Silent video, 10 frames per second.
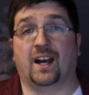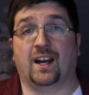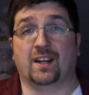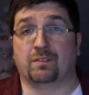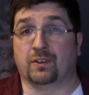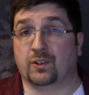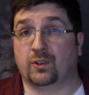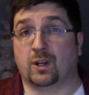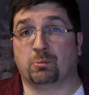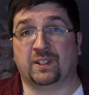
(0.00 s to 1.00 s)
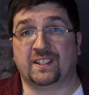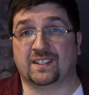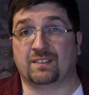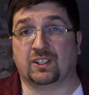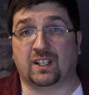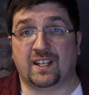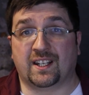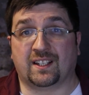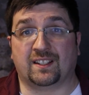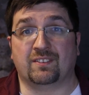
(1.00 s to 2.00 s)
If you're new here, please leave a
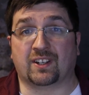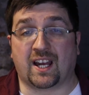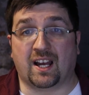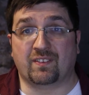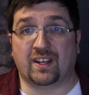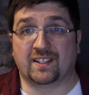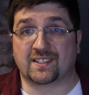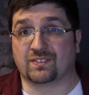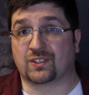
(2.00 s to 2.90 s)
like, leave a comment,